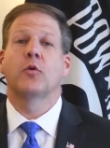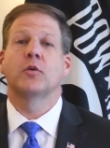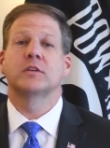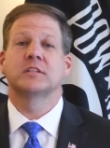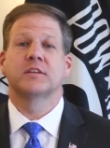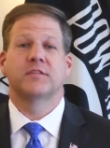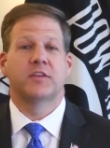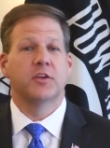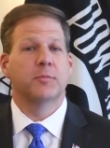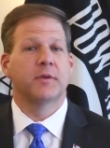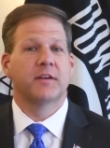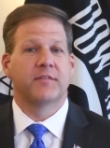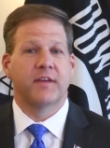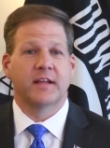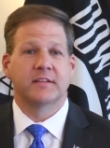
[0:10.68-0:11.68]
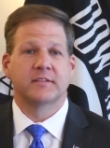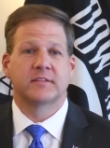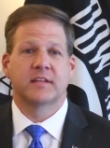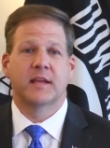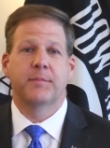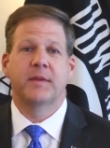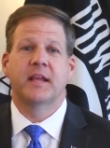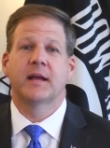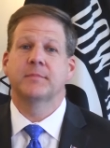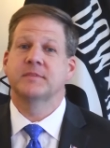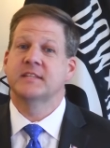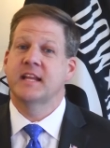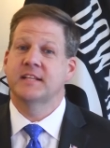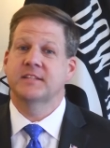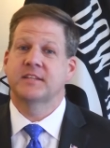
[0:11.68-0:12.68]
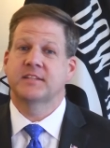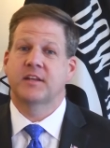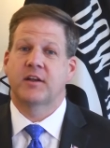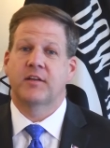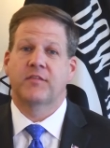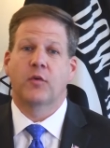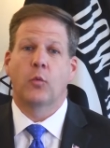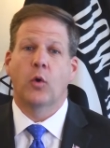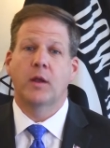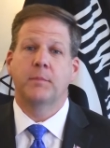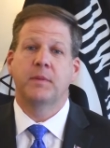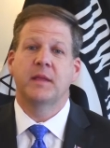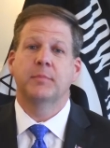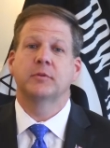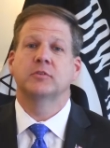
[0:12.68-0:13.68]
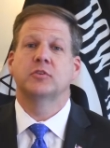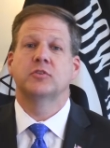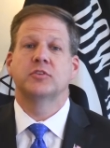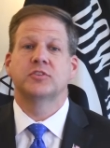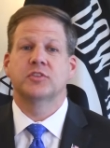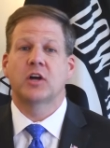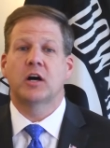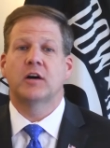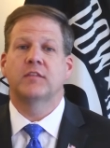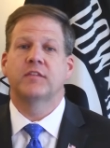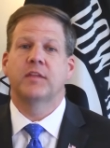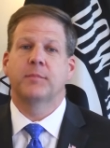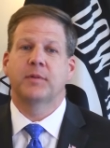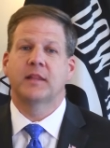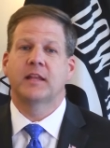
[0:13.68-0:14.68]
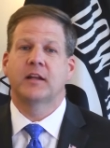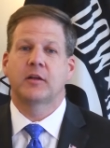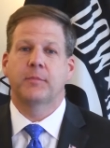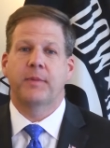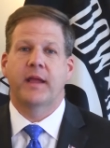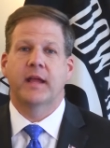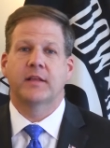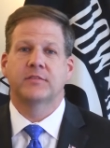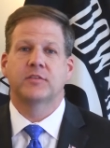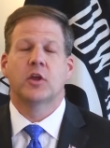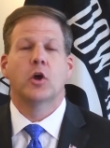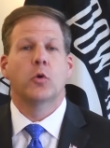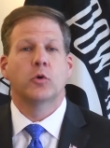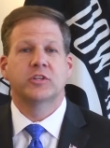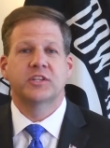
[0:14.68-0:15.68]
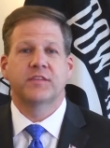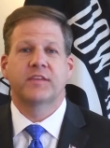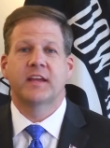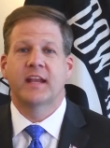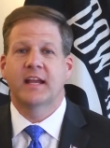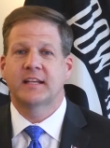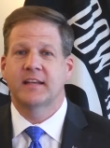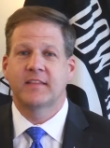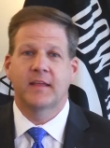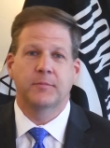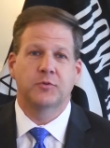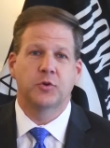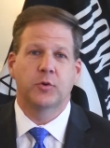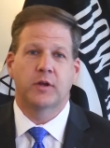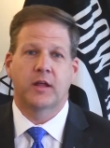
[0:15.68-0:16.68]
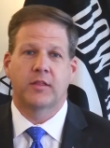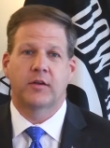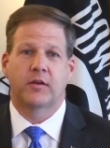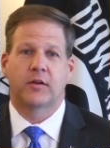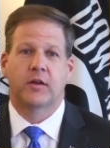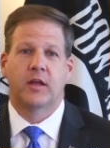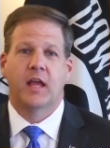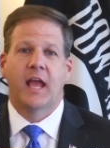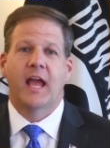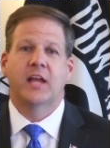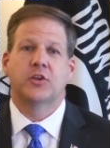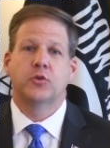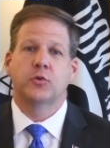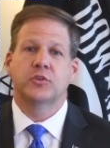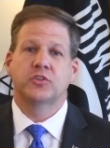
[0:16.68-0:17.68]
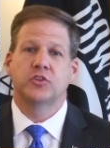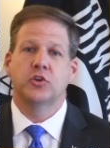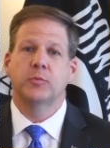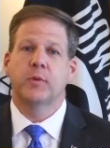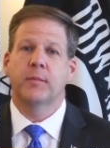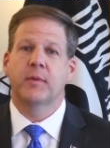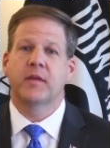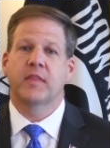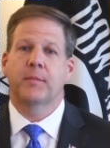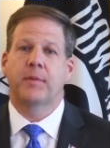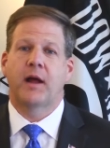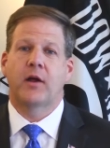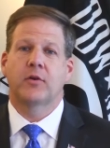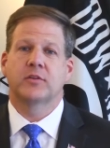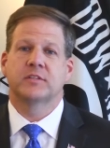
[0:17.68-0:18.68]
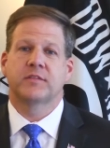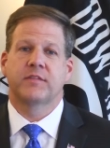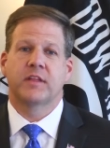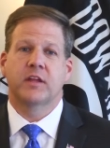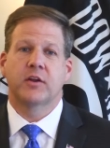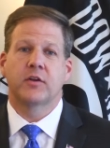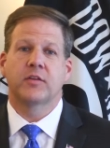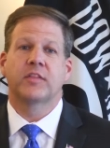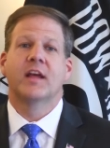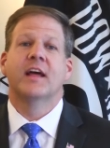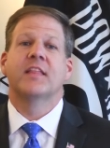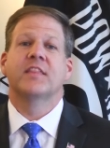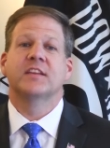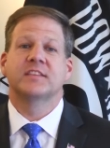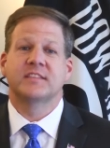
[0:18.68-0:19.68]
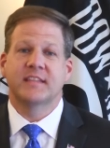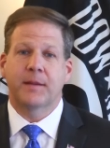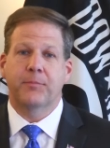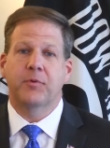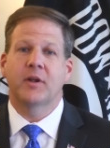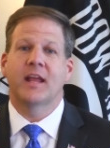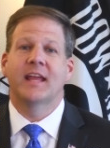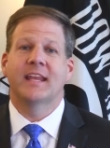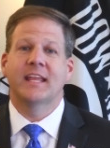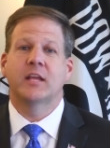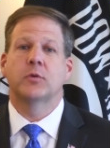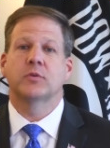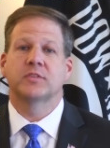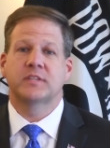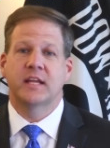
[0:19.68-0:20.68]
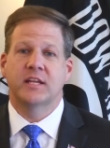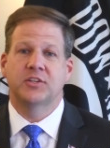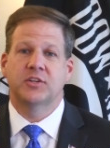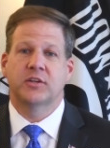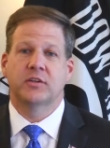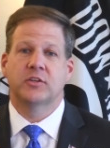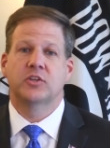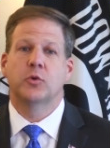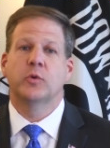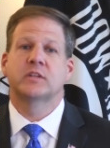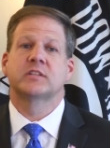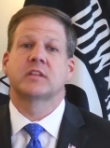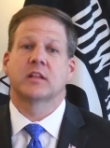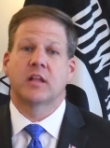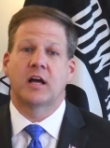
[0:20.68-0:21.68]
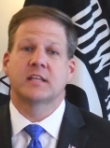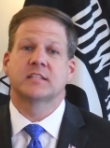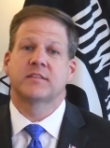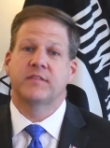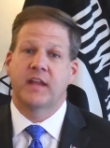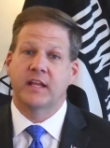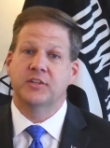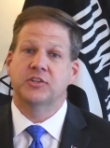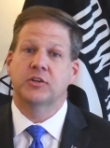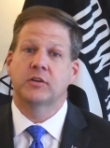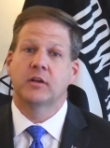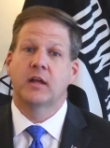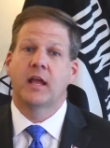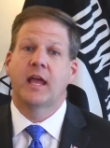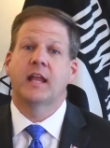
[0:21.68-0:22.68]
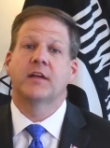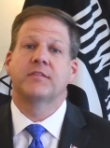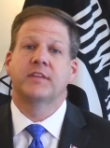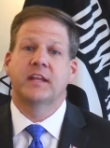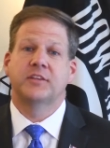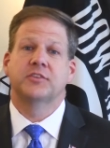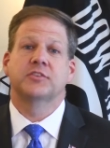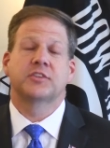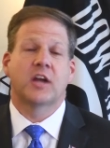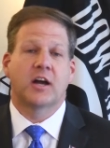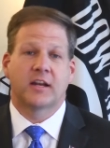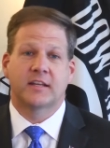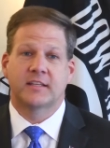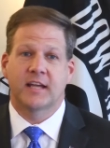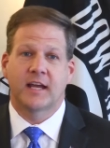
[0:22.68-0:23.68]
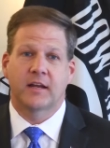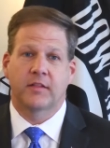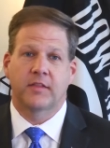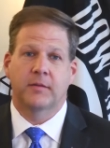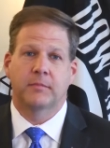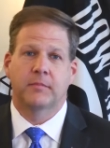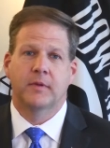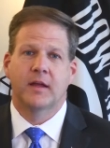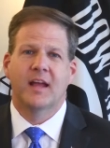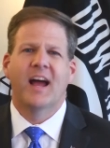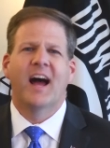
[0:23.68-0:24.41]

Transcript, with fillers: course of human events, it becomes necessary for one people to dissolve the political bands which have connected them to another, and to assume among the powers of the earth the separate and equal station to which the laws of nature and of nature's God entitle them,